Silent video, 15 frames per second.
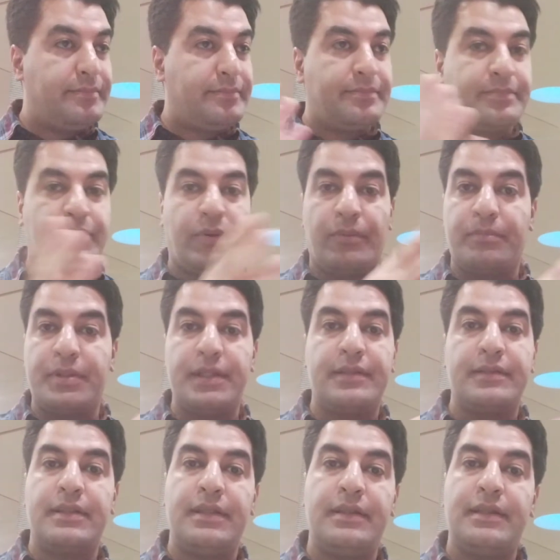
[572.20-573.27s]

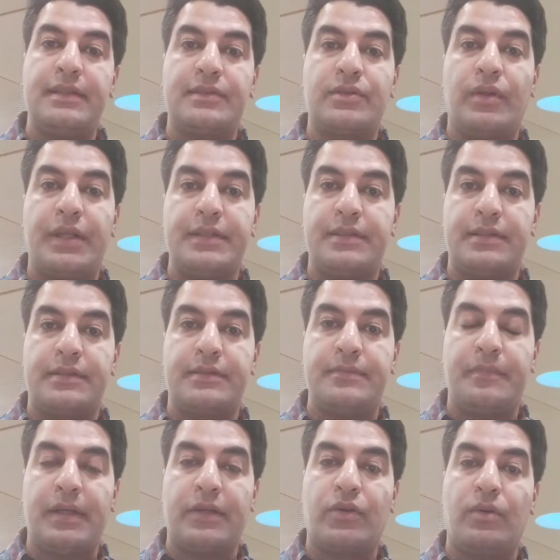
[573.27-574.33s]
completely isolated
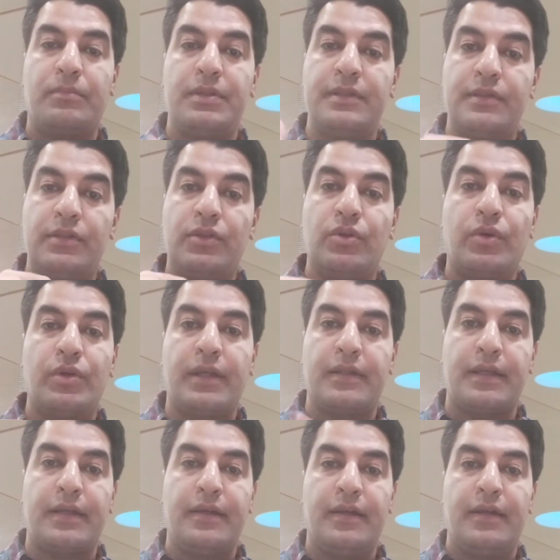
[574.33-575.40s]
and completely
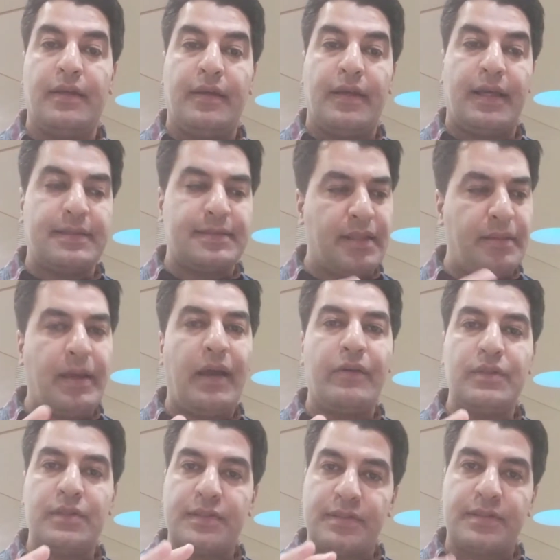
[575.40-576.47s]
lonely, and somehow
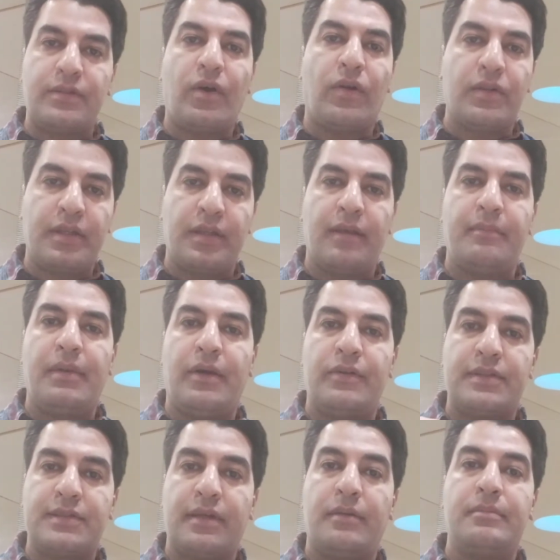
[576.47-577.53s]
it's talking about
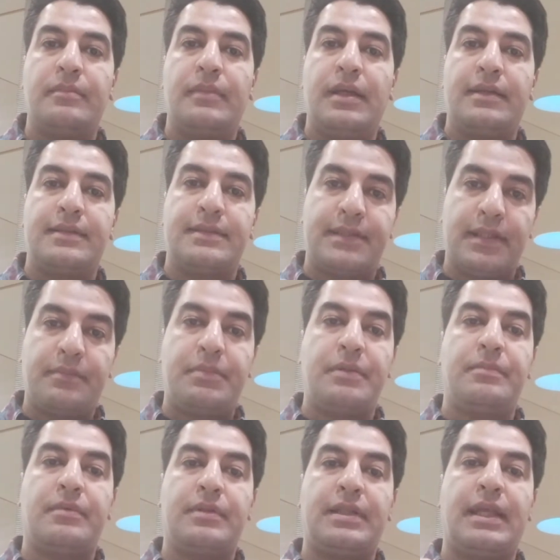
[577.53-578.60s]
some sick
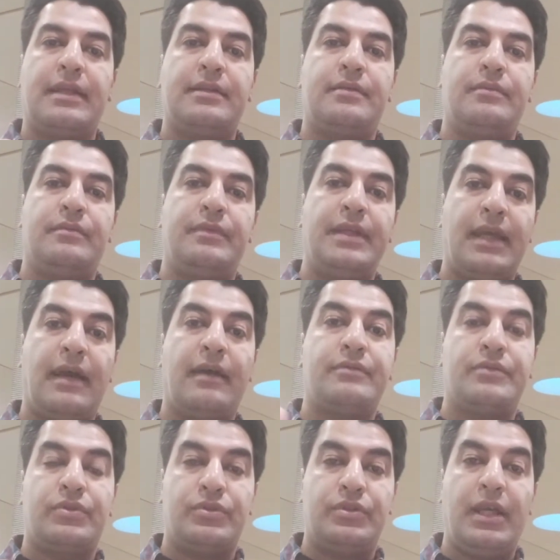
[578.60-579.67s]
people that we have
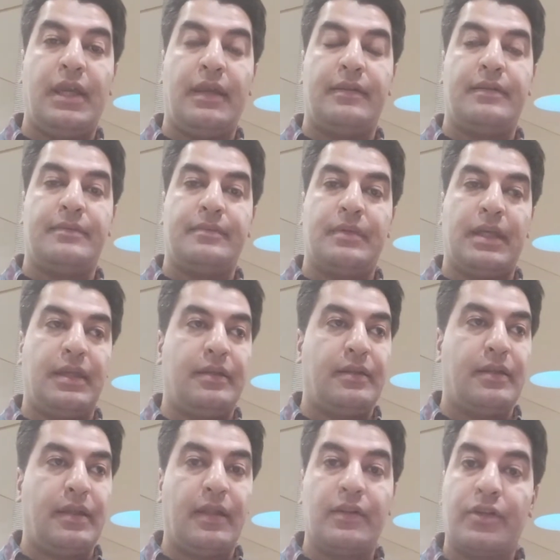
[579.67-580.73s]
today in
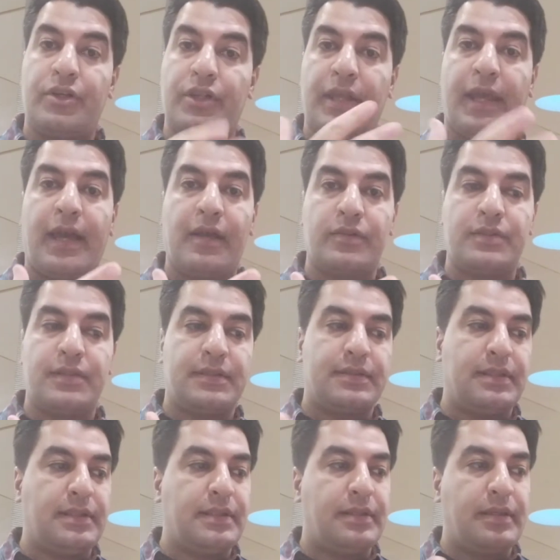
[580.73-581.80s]
elderly houses,
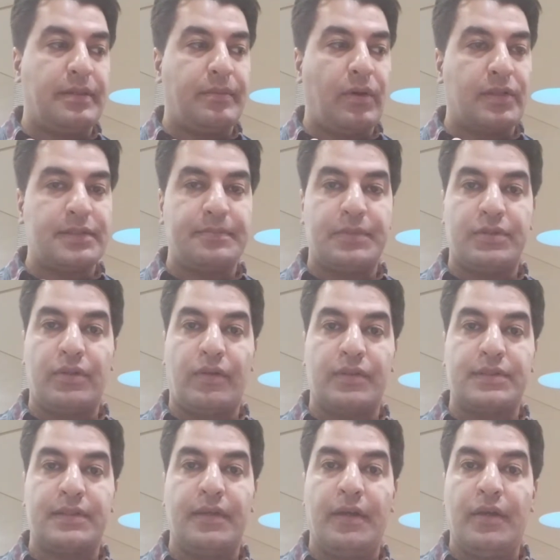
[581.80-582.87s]
in the
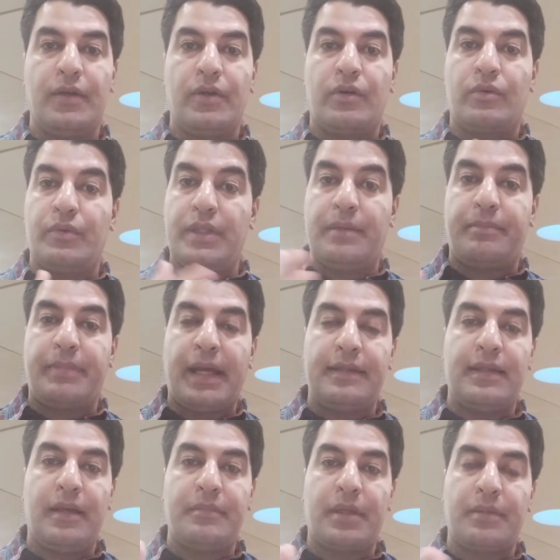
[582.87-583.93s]
hospitals. With the
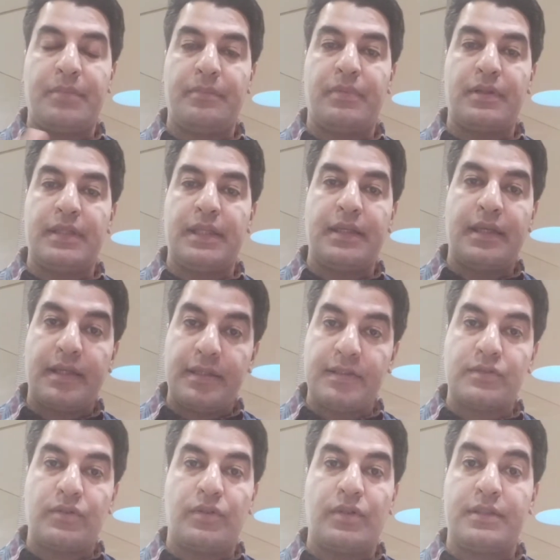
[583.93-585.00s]
pandemic, people they get
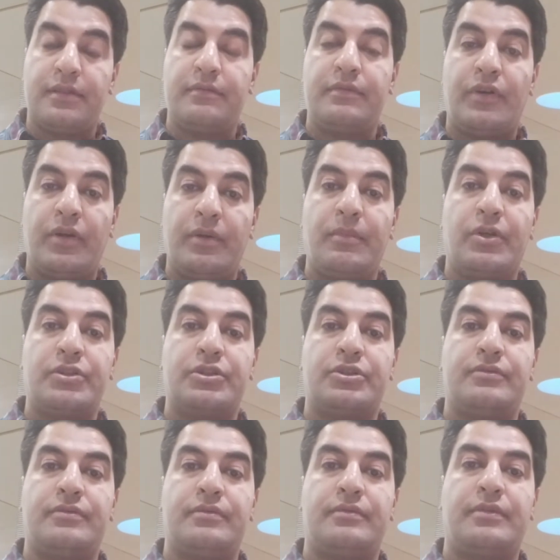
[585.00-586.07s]
isolated very much
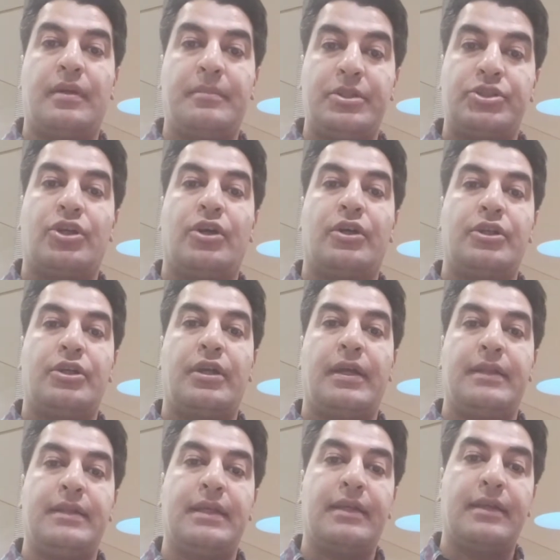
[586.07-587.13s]
from each other
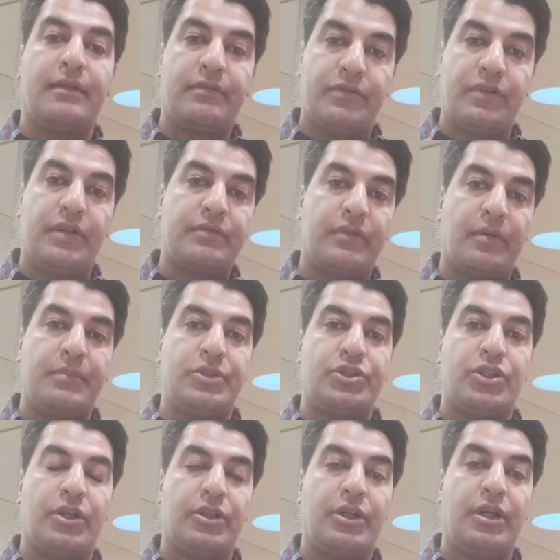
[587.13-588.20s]
and they get afraid from each
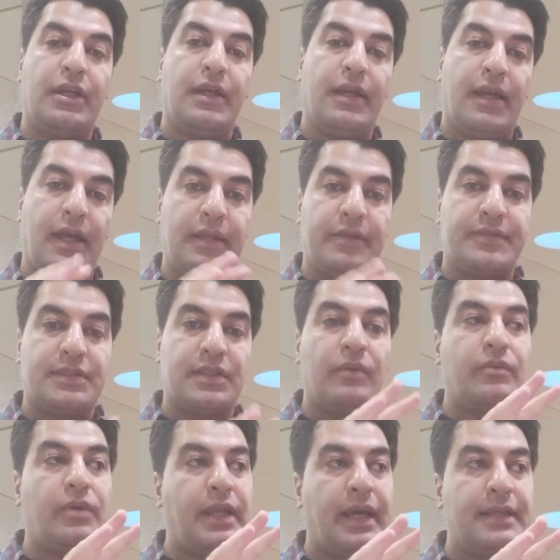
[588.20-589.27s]
other and if
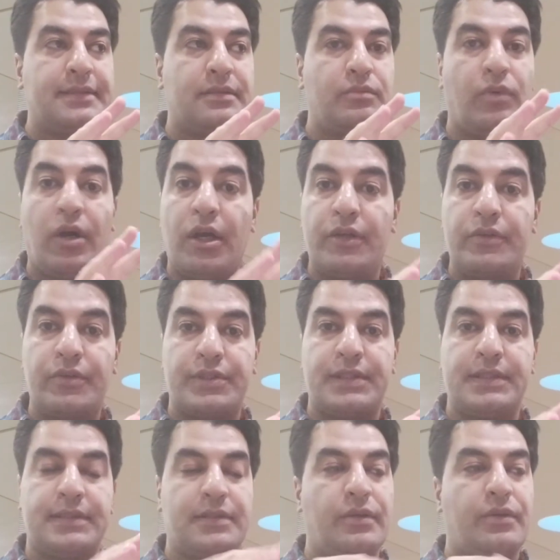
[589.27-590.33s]
someone has a
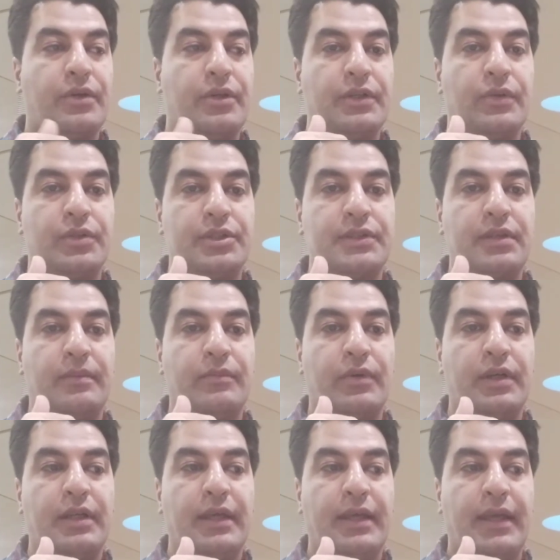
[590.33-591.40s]
viruses or or
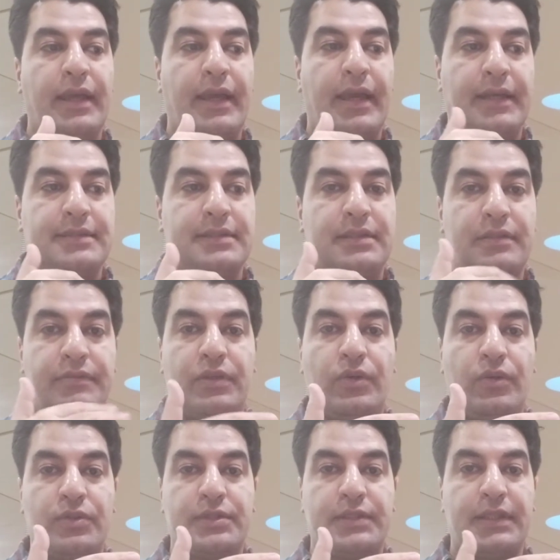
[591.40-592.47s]
someone has a
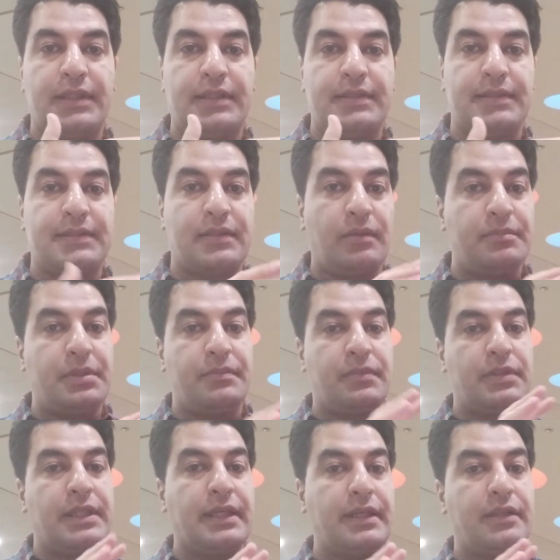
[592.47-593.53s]
difficult sicknesses some people
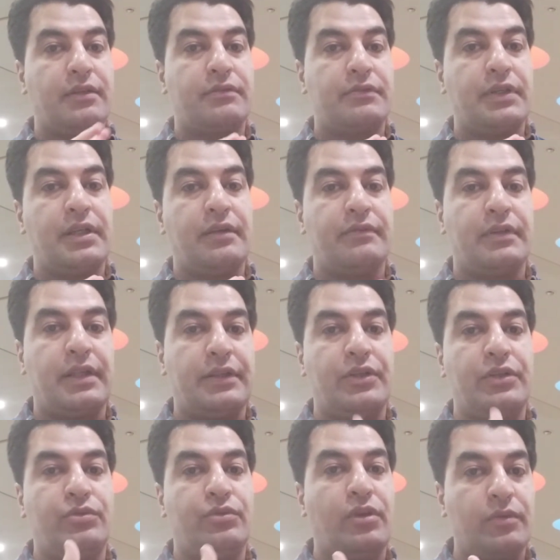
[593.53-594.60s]
they get afraid of it and they
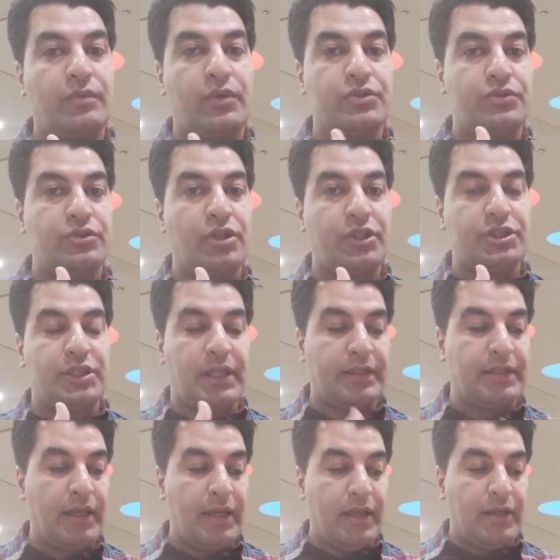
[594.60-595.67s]
do not want to touch that
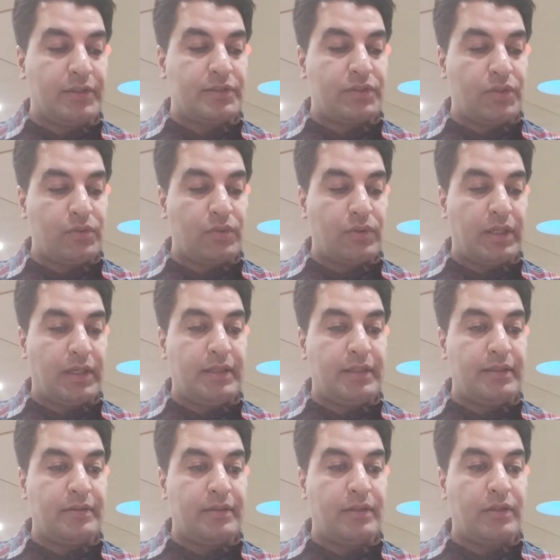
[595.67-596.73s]
so
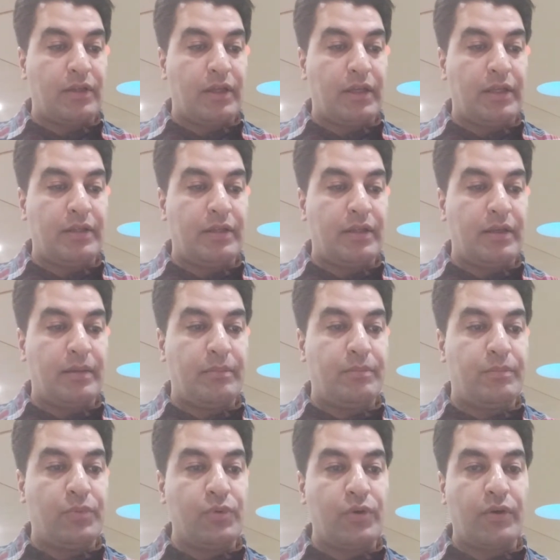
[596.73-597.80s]
in in the
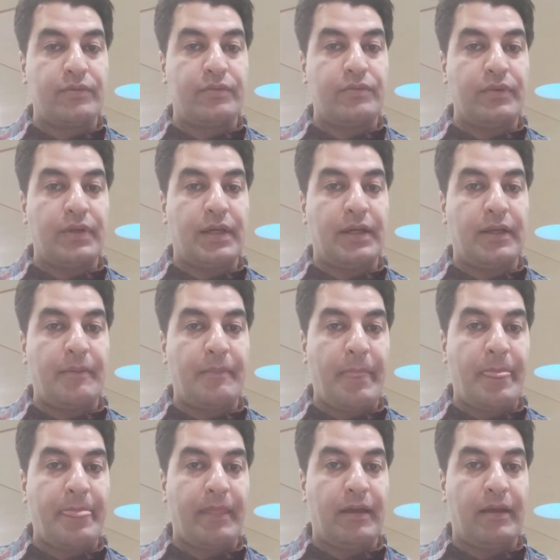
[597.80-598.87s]
book of
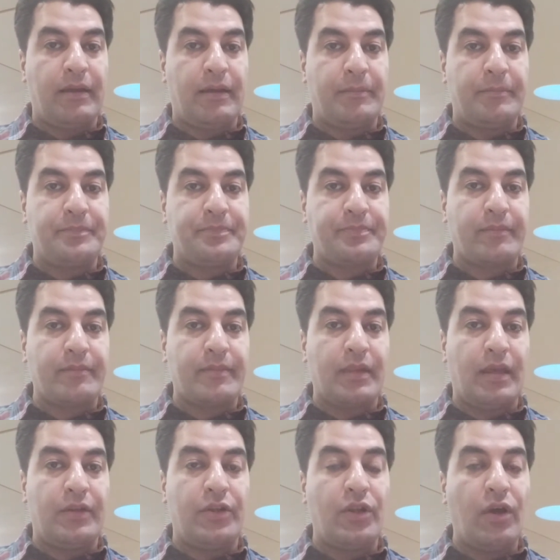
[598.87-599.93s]
um, um,
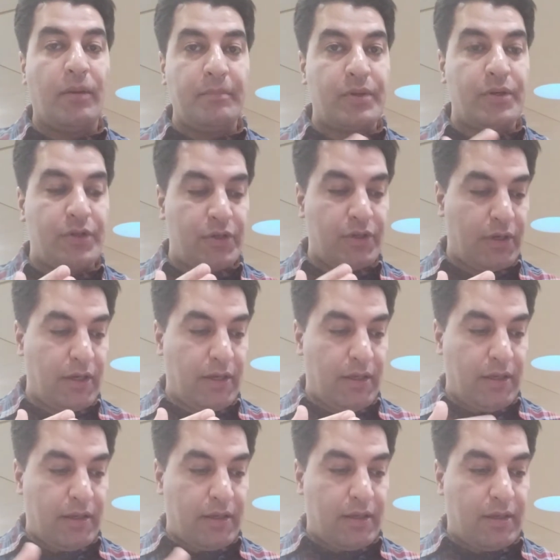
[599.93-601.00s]
number
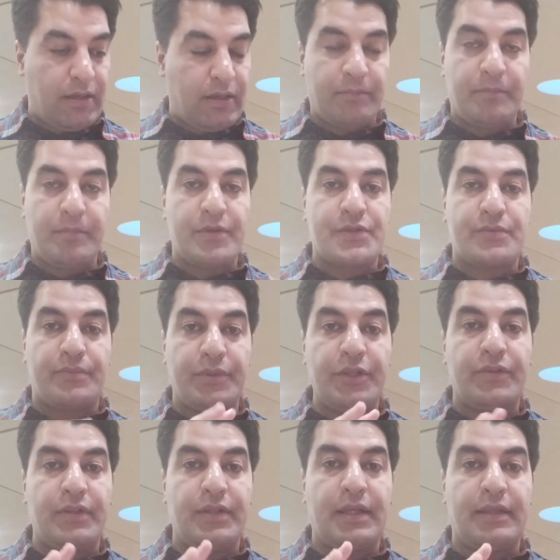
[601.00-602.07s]
um, it's
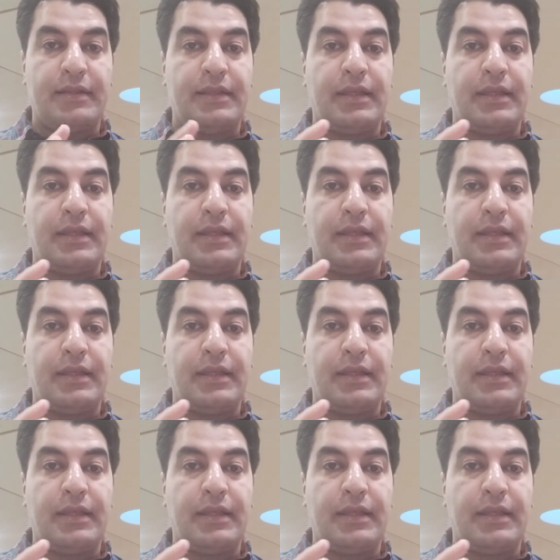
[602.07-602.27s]
written that the